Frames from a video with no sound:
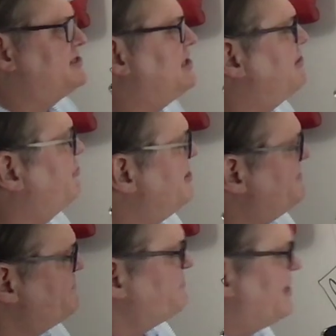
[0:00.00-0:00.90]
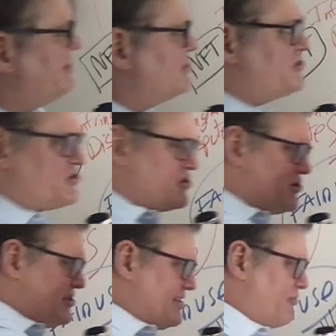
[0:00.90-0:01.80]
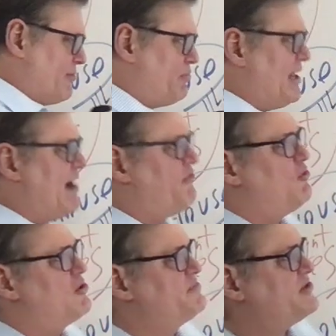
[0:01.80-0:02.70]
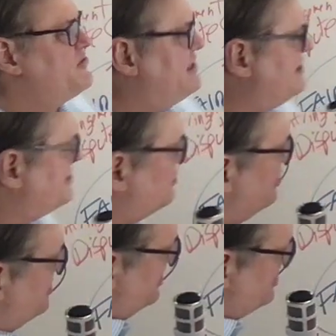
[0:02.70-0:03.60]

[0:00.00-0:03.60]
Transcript: stuff. There's different platforms, so these are where the